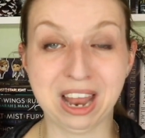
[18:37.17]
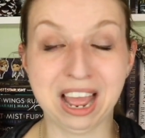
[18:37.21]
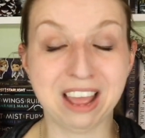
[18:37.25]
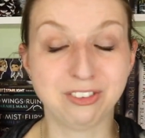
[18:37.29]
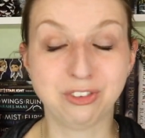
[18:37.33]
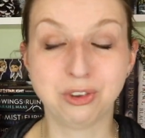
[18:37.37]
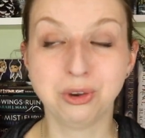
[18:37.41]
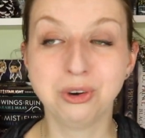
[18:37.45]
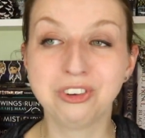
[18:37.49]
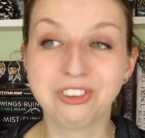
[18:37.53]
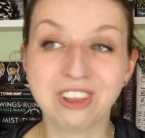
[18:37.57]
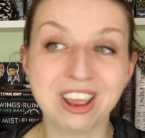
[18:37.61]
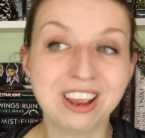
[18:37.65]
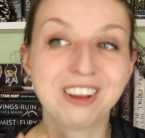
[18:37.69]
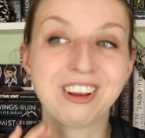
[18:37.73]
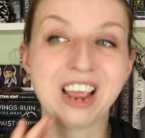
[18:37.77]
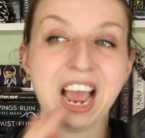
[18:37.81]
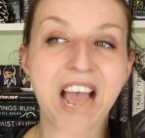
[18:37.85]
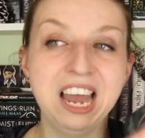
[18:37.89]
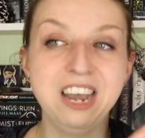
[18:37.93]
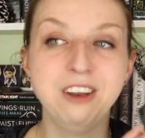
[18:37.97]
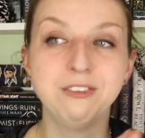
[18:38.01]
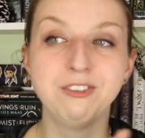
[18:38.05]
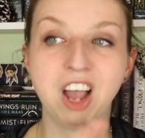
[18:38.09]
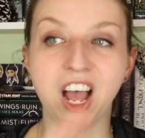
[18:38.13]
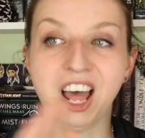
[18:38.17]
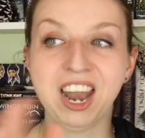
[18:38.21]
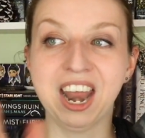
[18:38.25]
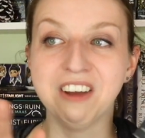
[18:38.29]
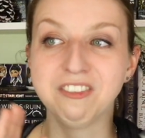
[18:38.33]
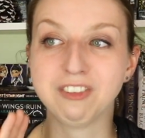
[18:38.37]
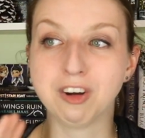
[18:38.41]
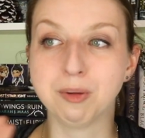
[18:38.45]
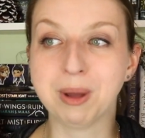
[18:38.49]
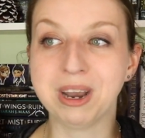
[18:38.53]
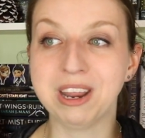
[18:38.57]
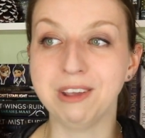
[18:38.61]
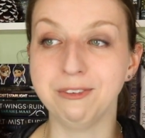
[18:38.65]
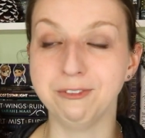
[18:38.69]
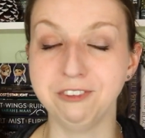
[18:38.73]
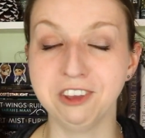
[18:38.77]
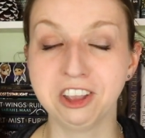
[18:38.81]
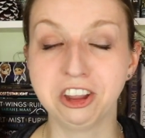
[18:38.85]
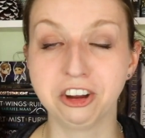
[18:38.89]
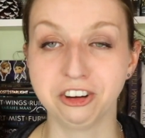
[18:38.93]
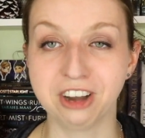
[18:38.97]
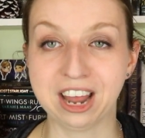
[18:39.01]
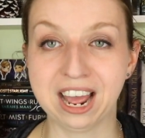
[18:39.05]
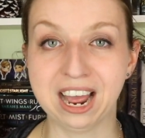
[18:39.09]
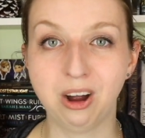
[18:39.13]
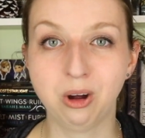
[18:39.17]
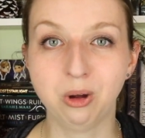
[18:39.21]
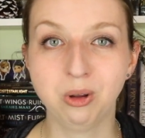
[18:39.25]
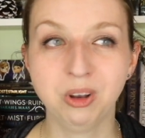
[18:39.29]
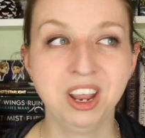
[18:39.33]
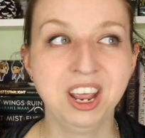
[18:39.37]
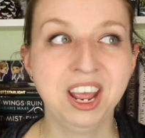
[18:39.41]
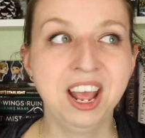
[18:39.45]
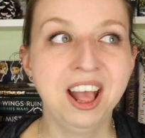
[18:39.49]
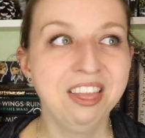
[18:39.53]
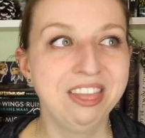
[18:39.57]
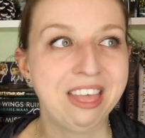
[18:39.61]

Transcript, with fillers: As soon as I kind of got everybody figured out,